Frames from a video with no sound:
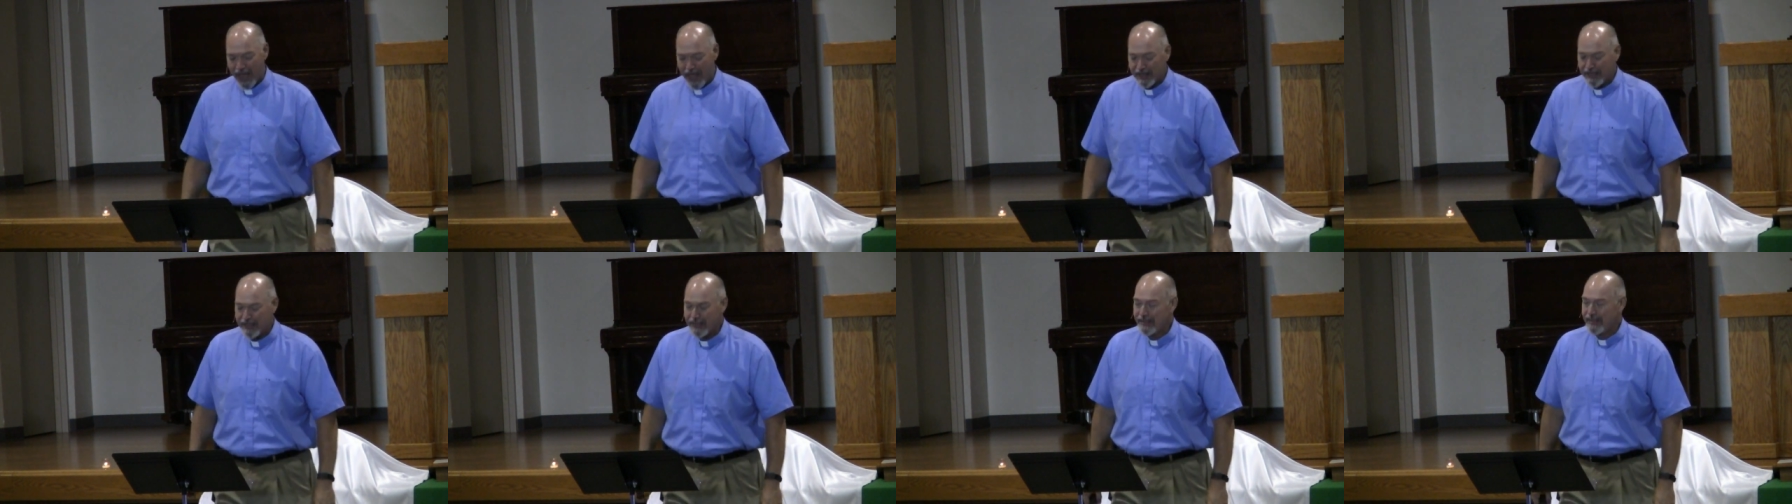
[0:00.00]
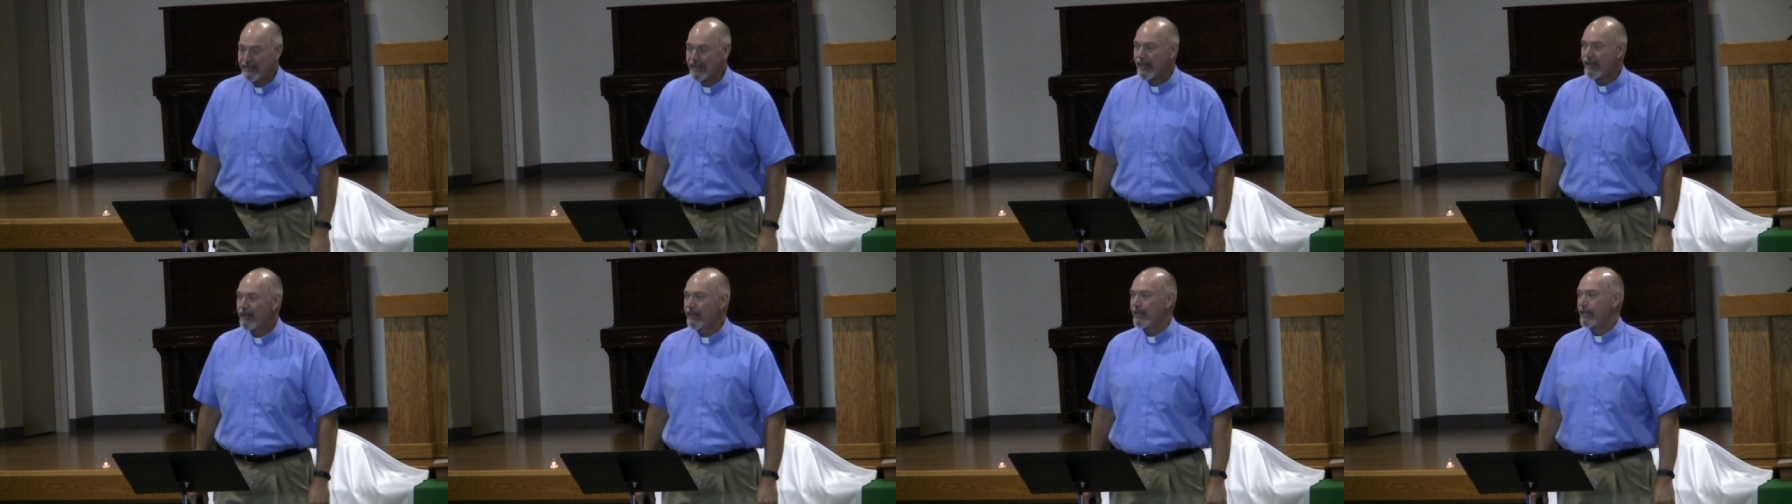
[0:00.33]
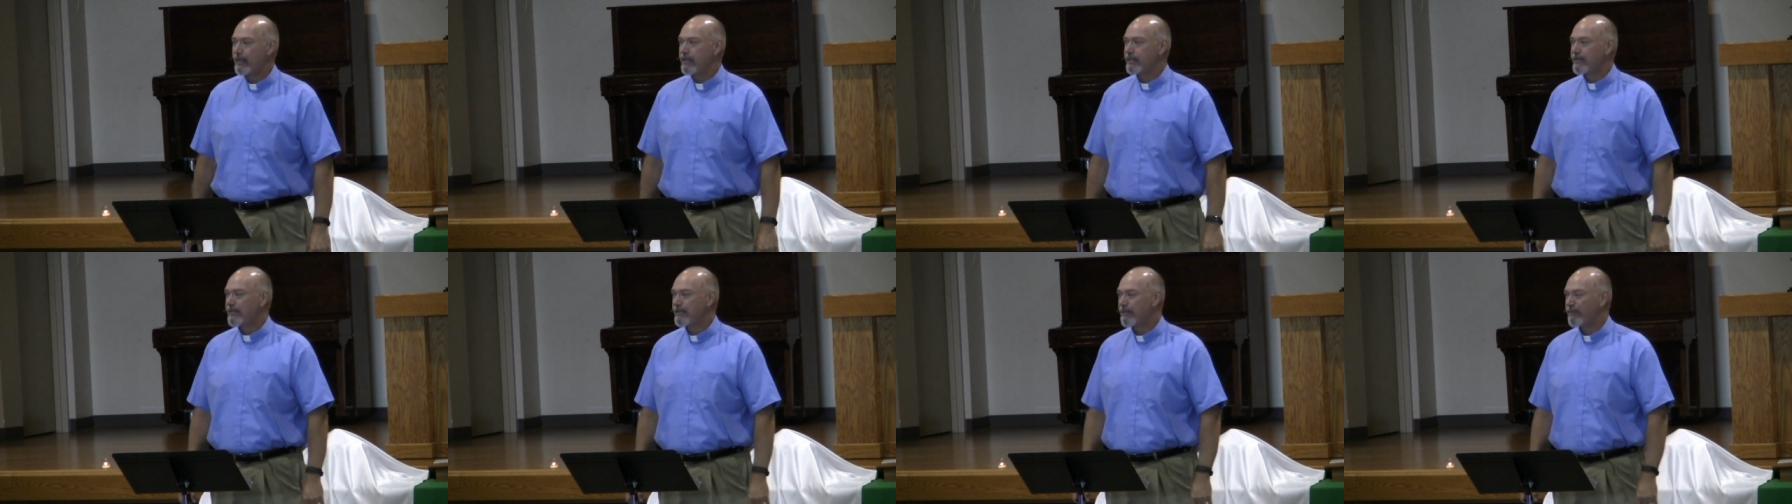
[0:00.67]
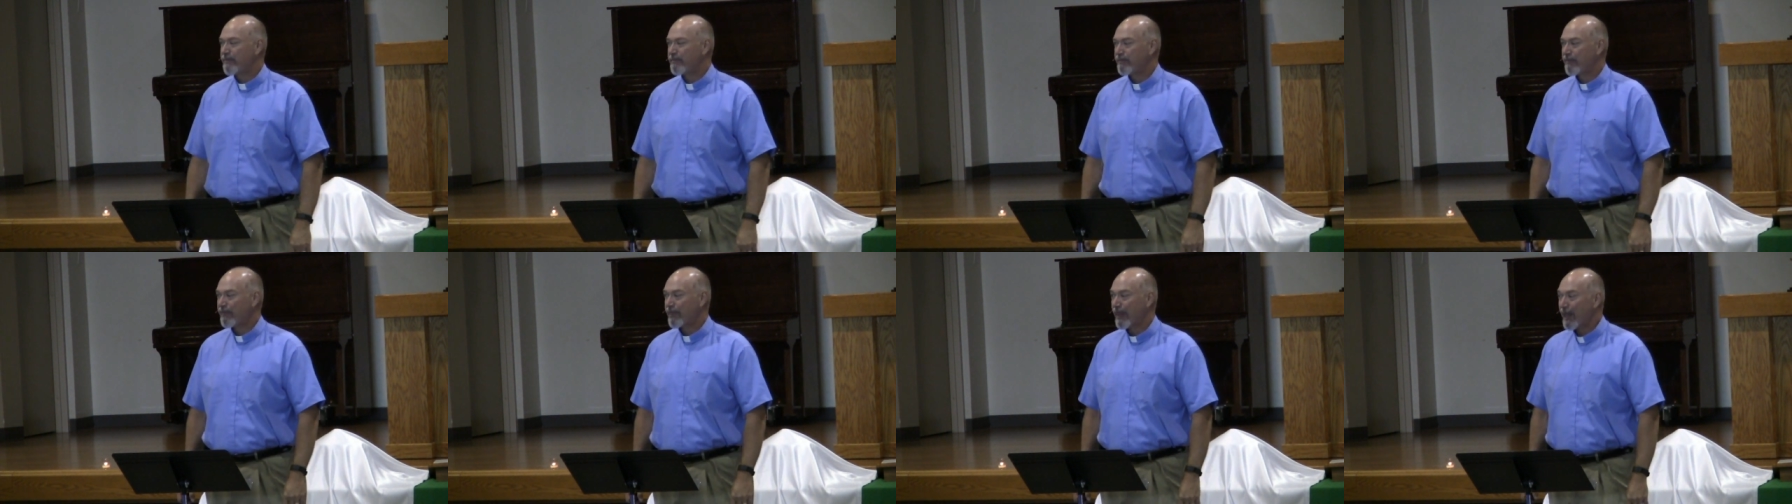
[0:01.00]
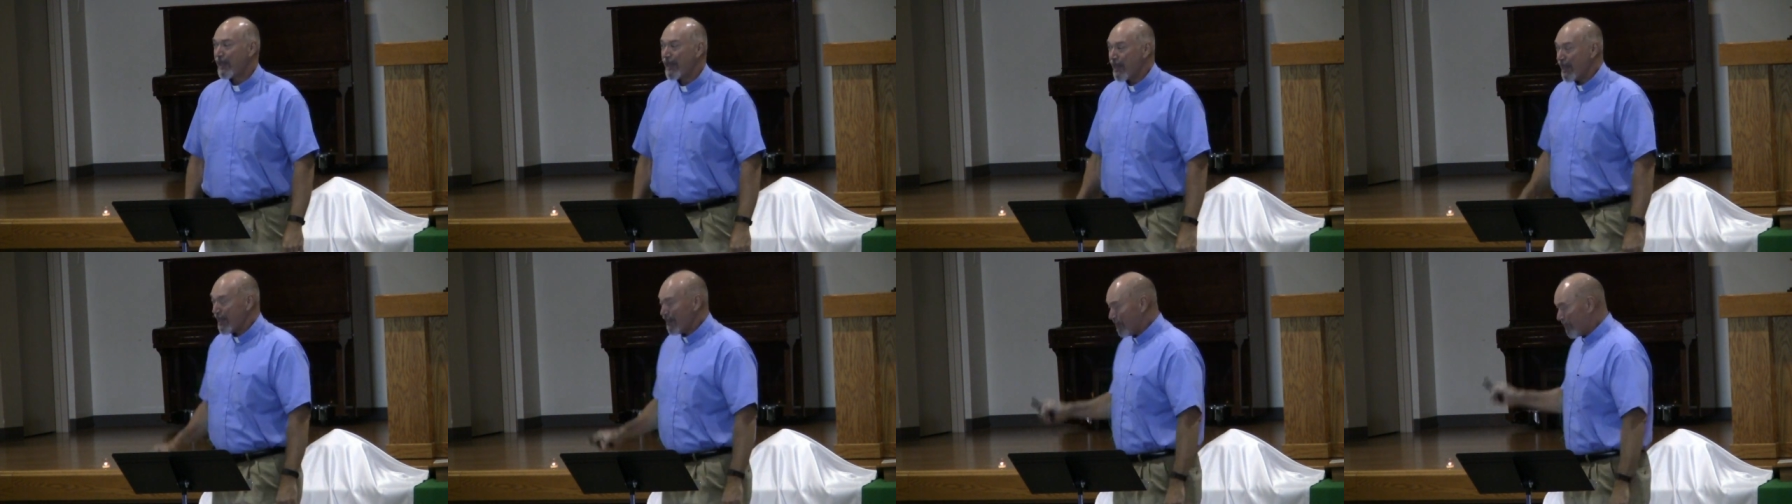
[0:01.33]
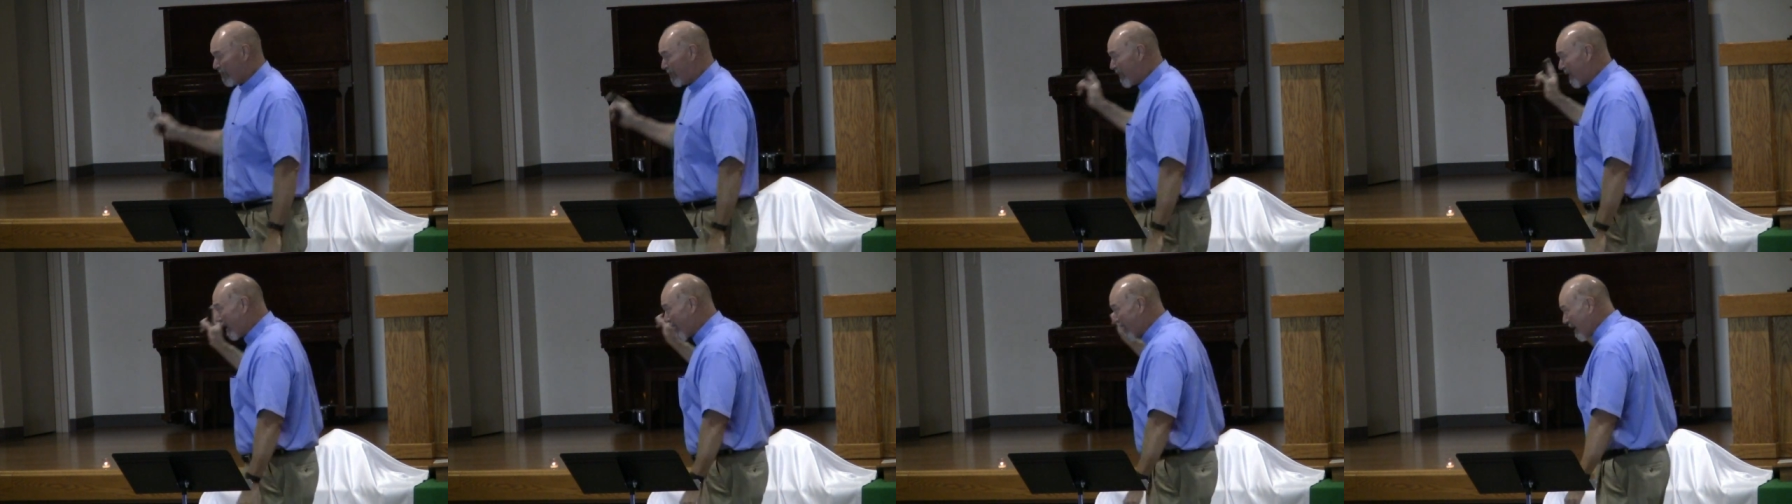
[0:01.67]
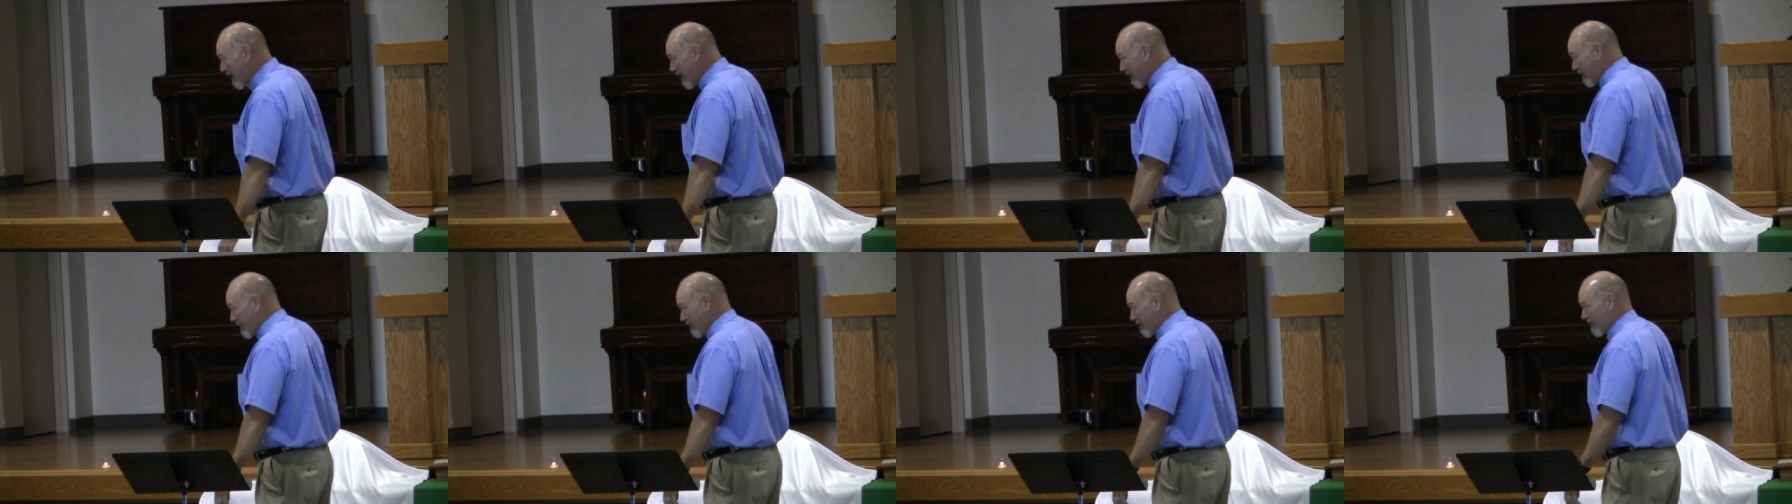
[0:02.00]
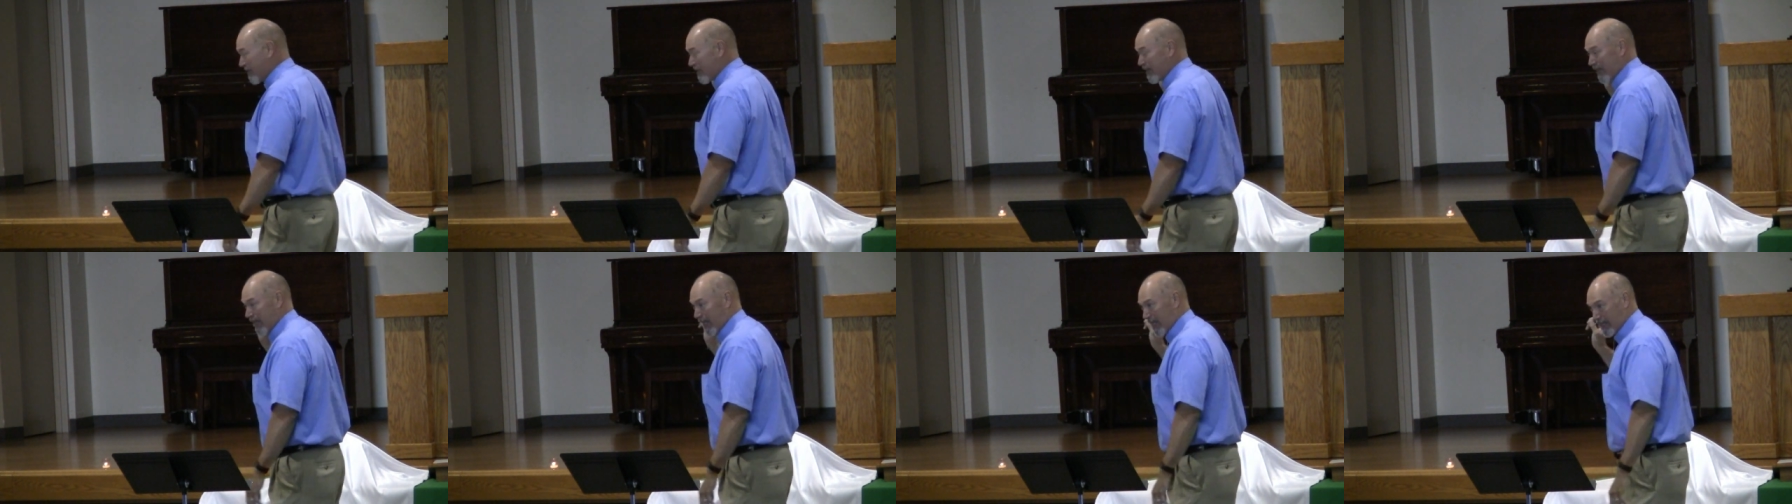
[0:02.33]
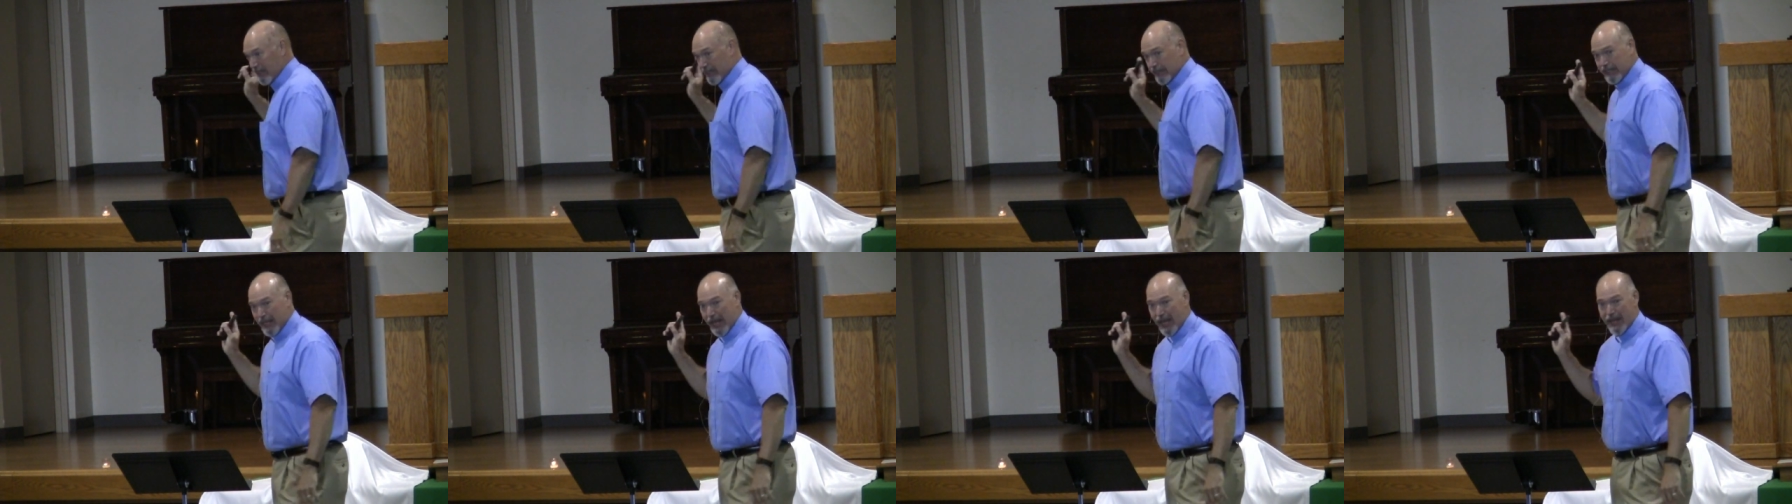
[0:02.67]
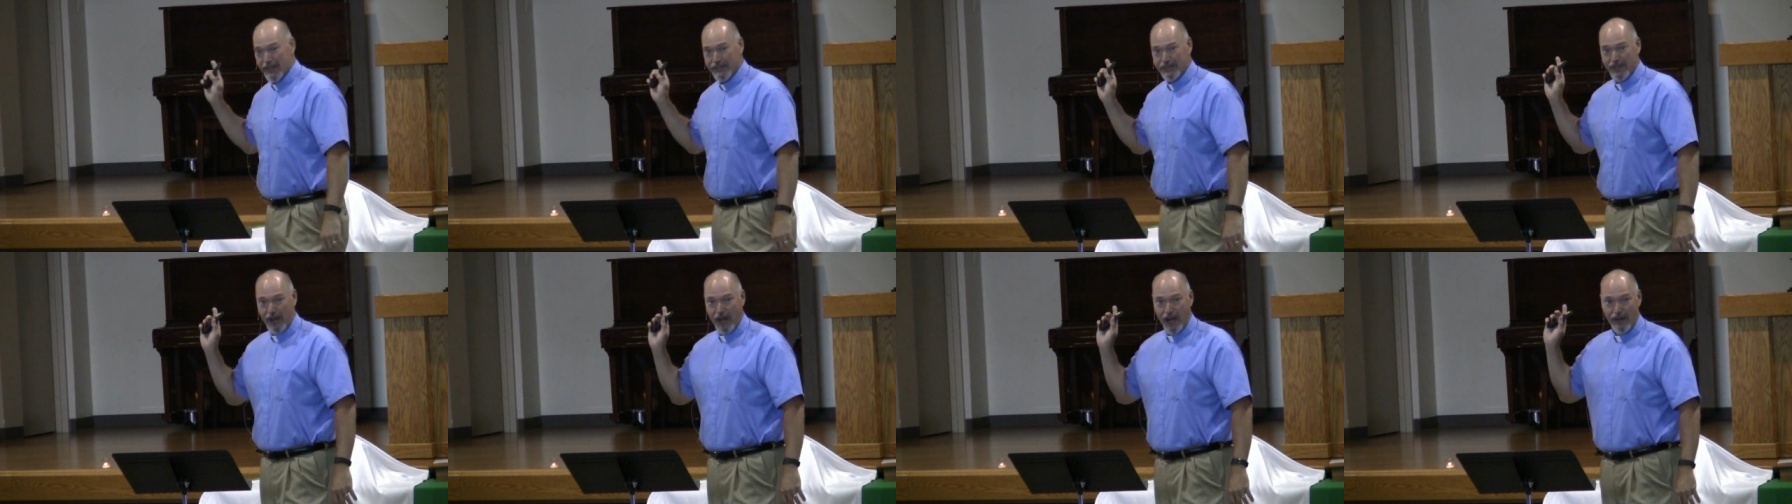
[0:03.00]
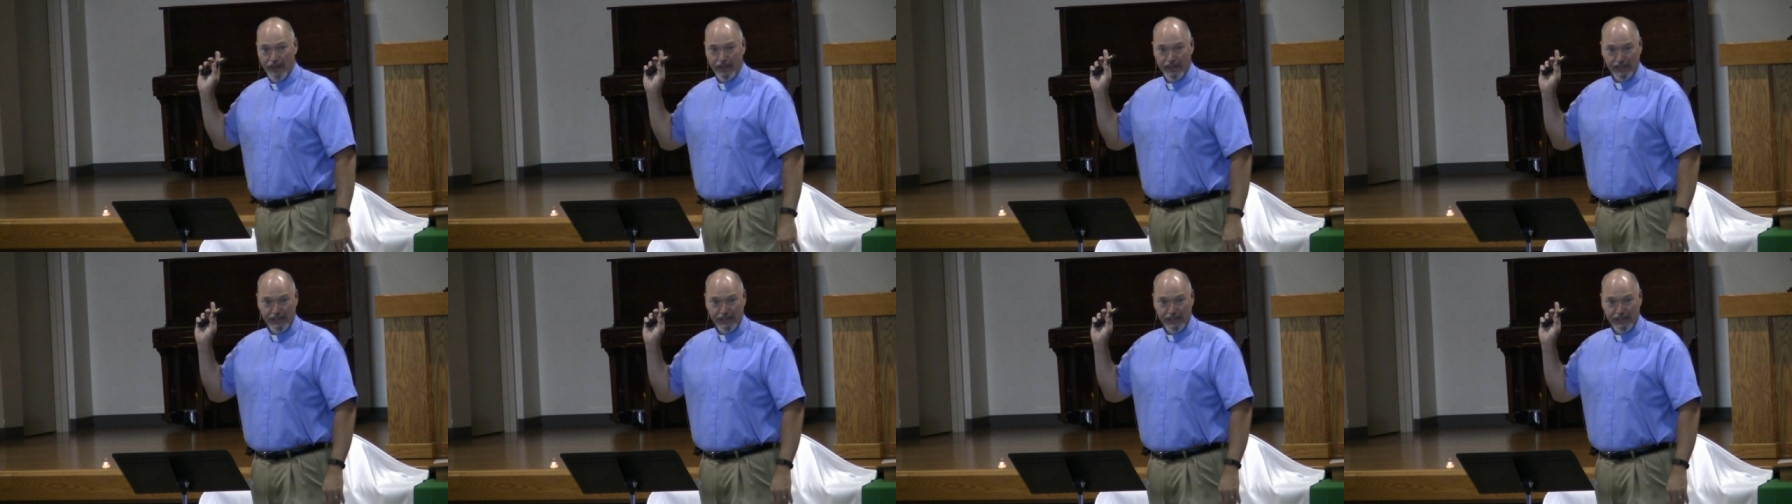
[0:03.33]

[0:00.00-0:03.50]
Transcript: and sickness. These, he says, are